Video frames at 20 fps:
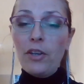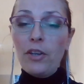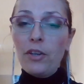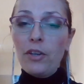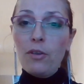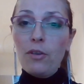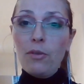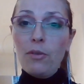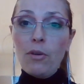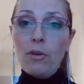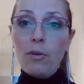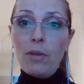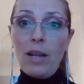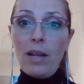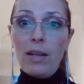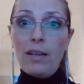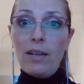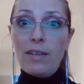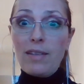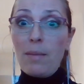you know
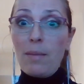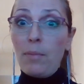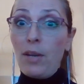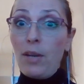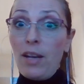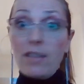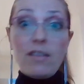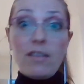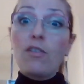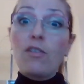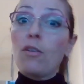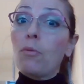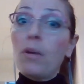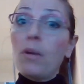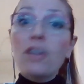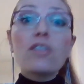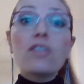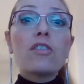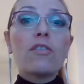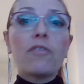that somebody asking you a
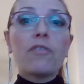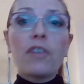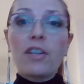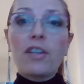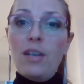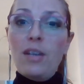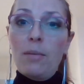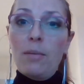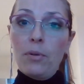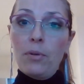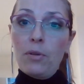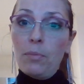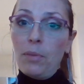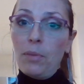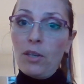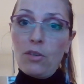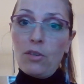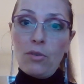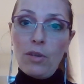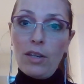question, for example, could be
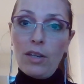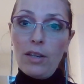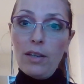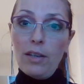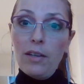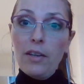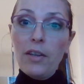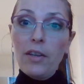a trigger.